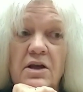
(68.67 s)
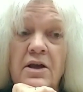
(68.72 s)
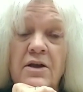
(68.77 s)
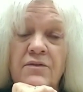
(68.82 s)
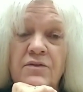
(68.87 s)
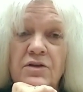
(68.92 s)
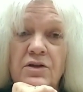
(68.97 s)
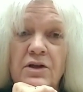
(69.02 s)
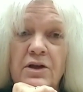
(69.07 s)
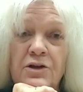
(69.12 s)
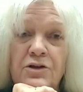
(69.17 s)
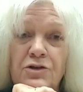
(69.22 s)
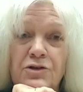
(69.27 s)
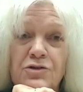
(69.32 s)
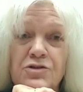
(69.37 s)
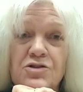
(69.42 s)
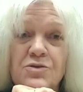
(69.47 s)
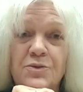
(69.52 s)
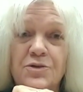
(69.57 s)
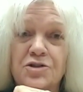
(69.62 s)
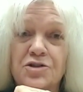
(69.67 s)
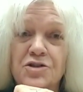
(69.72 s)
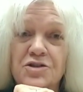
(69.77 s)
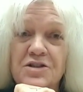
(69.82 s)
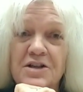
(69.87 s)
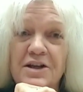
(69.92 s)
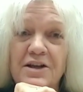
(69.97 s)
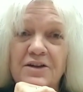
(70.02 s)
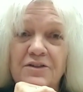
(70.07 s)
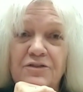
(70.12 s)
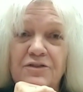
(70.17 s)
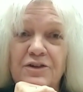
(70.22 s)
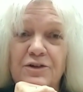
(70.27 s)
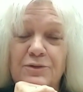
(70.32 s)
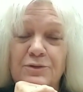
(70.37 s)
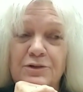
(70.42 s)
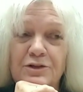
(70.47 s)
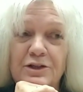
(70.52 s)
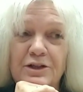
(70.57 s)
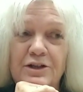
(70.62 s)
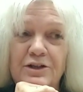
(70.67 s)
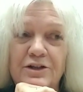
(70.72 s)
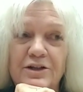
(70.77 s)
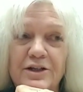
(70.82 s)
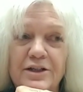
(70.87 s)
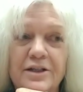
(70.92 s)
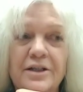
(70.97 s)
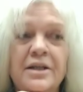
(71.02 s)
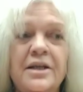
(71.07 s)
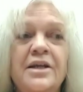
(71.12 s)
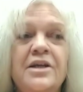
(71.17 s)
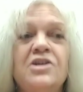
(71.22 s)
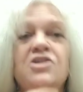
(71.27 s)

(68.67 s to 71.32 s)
I haven't had to use it much because I have felt really good.